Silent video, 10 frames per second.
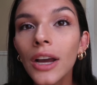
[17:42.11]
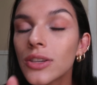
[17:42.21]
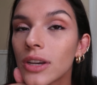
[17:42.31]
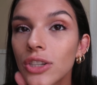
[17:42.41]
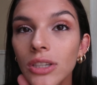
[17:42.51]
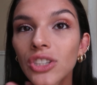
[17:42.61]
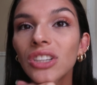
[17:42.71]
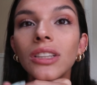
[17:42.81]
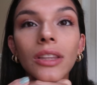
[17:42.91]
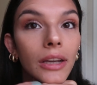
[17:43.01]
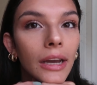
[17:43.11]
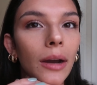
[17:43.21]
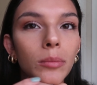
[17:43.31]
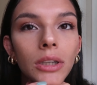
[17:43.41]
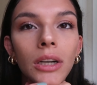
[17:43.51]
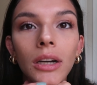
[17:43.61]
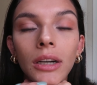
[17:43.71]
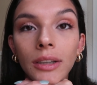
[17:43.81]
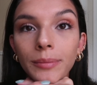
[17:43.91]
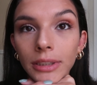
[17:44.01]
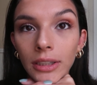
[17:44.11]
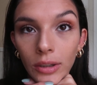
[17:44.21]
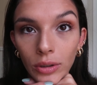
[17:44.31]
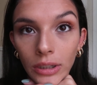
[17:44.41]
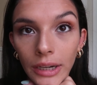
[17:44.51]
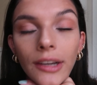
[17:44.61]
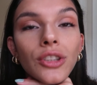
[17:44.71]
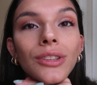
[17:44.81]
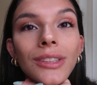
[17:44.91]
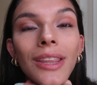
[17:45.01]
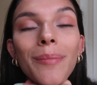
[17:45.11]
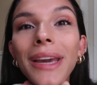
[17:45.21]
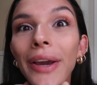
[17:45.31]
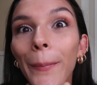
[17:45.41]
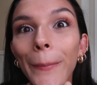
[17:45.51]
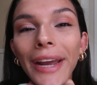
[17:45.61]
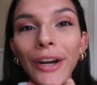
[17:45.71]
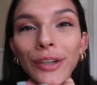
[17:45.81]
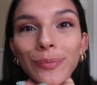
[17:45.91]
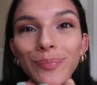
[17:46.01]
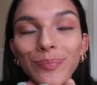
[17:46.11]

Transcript: So I just adjusted the camera, and now you can actually see the makeup better.